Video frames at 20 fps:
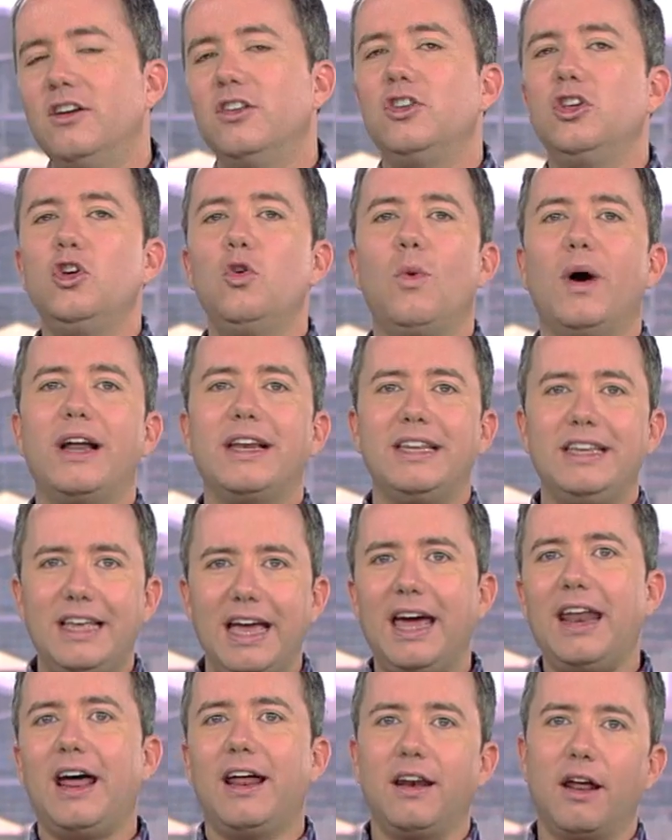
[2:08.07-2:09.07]
do you want
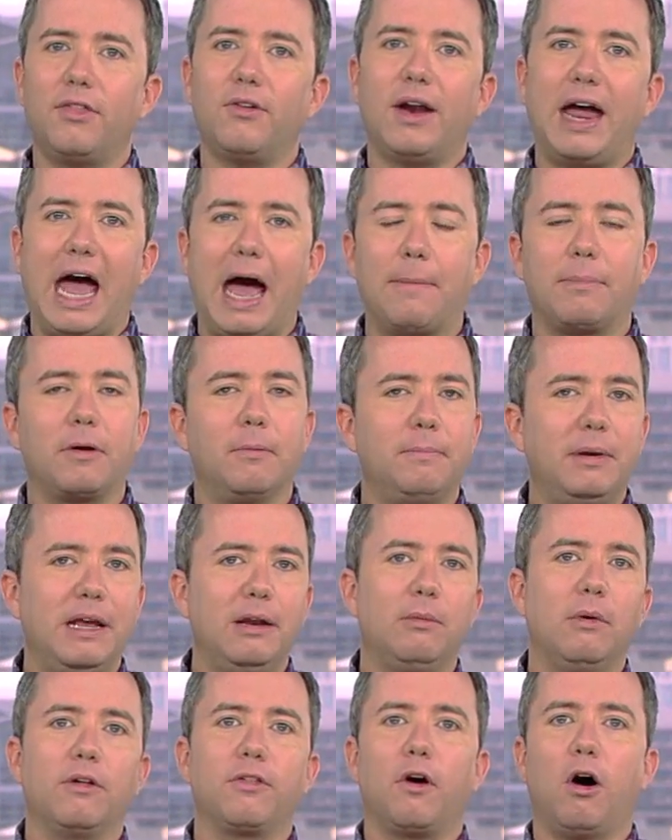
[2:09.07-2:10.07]
yet another app competing
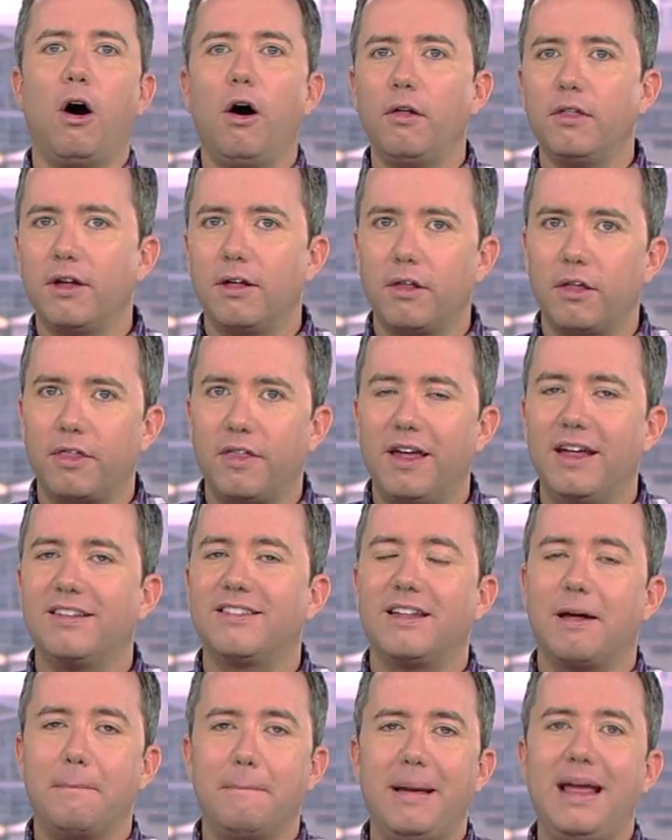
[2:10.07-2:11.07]
with all the other things
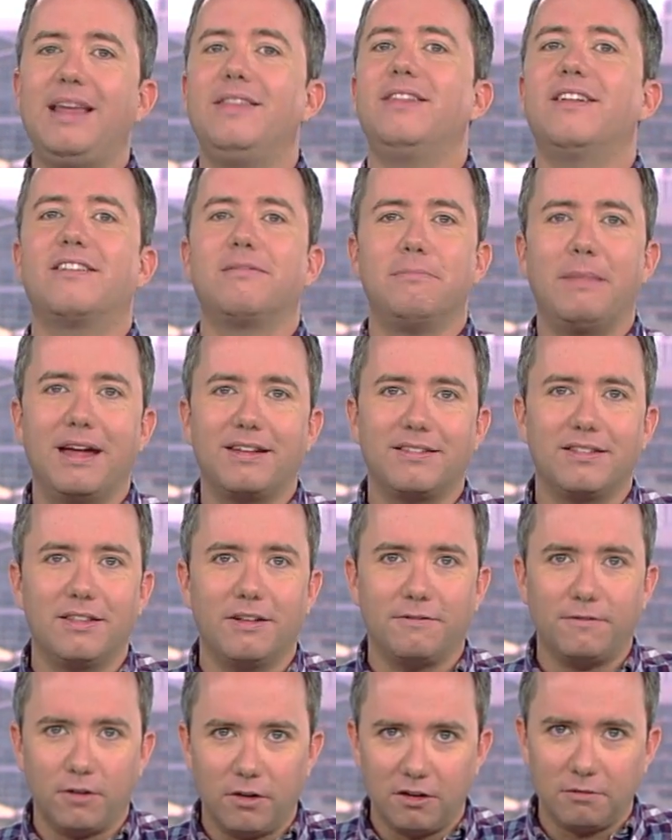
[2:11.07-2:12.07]
that made this mess in the
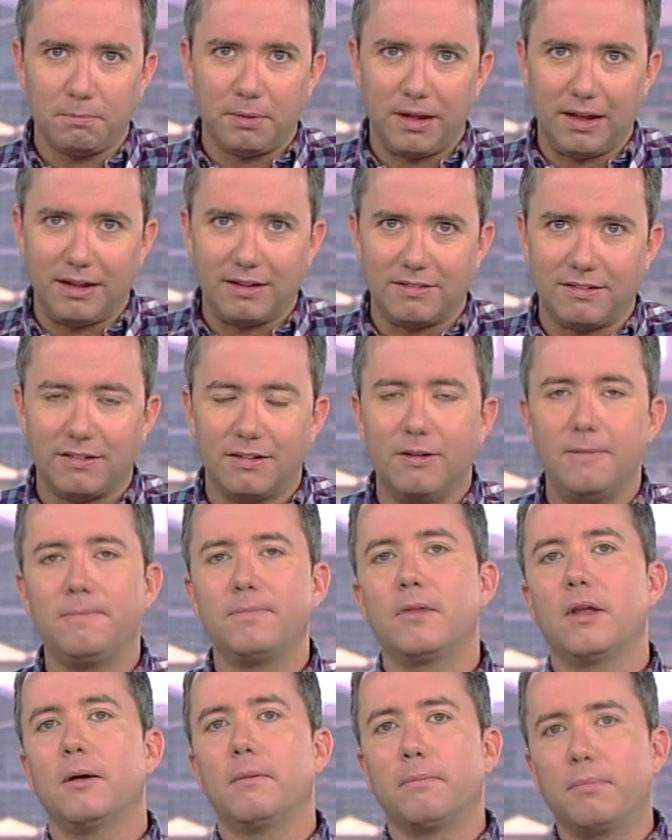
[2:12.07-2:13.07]
first place?
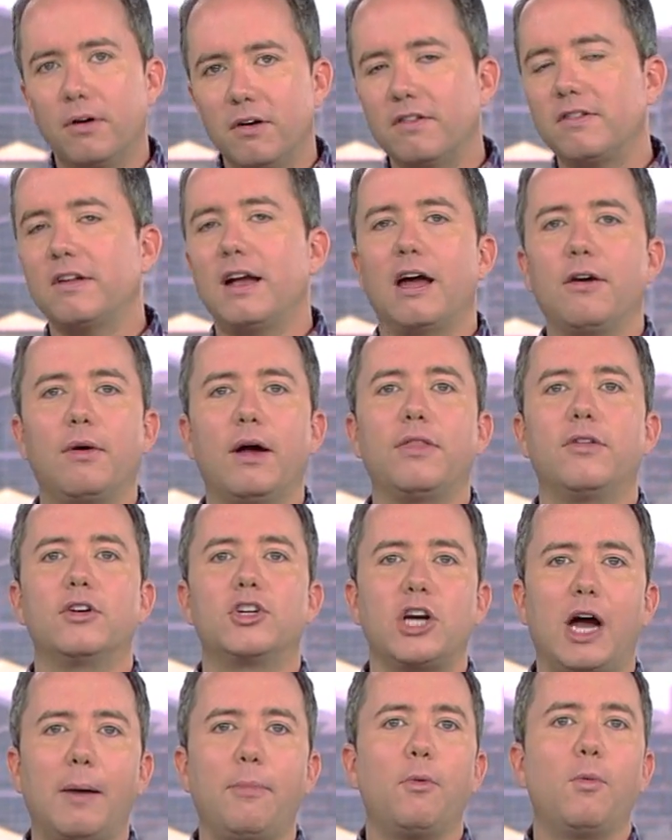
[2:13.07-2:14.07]
Personally, I'd rather
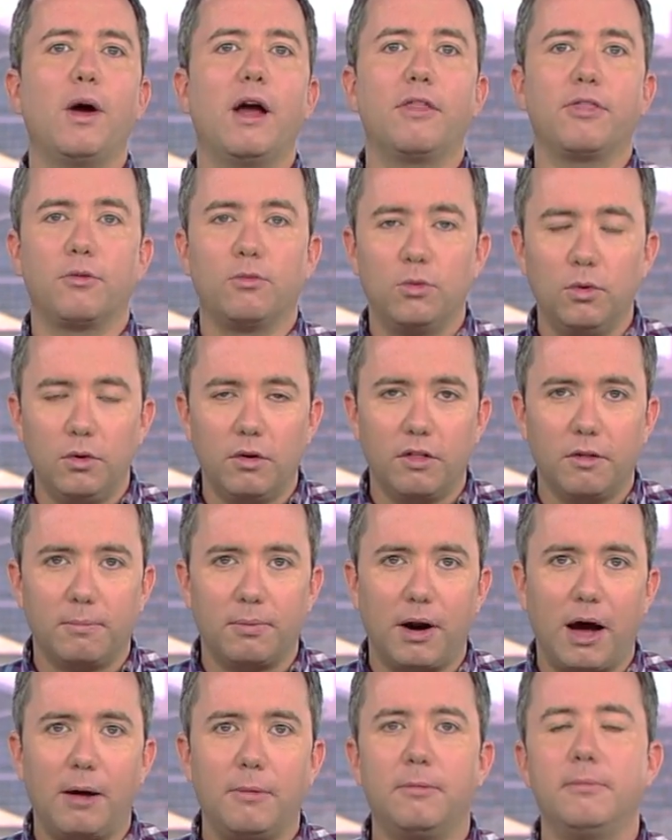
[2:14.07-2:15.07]
chop away at the root of the
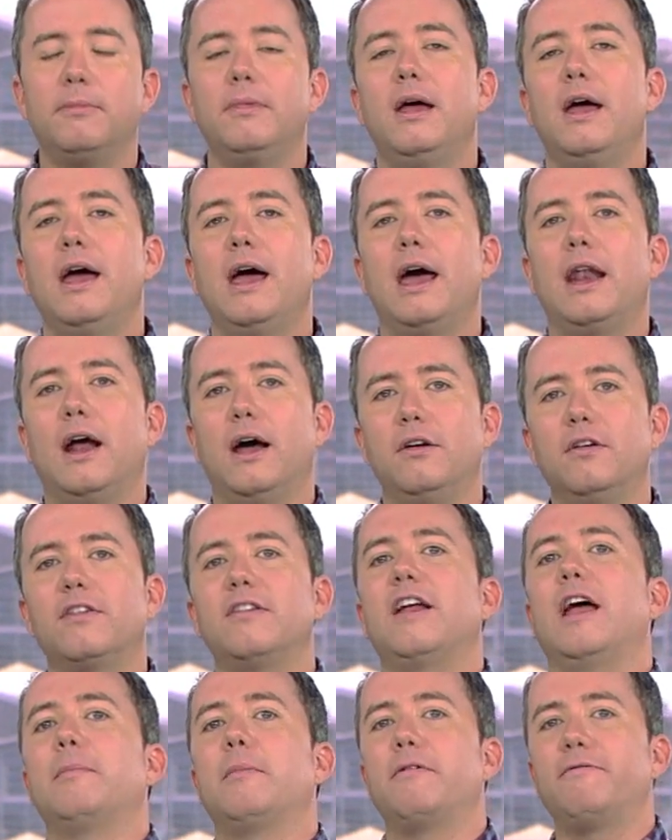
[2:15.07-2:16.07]
problem and
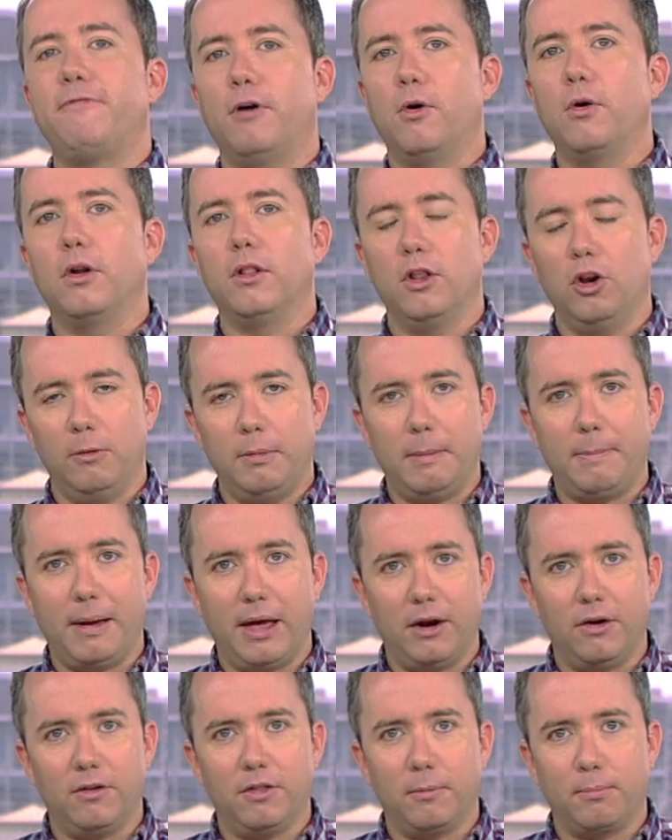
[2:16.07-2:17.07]
understand my phone a little bit
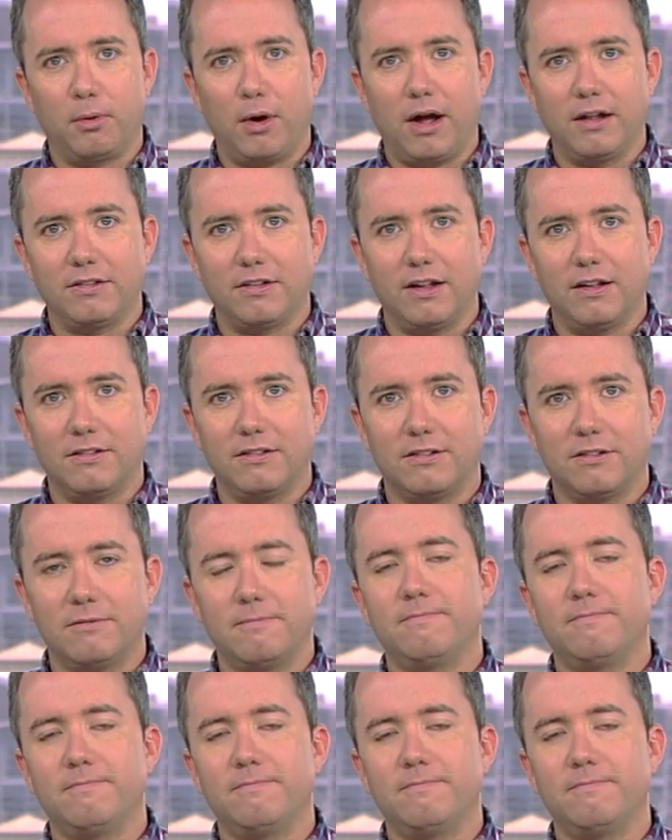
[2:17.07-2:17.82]
better in the process.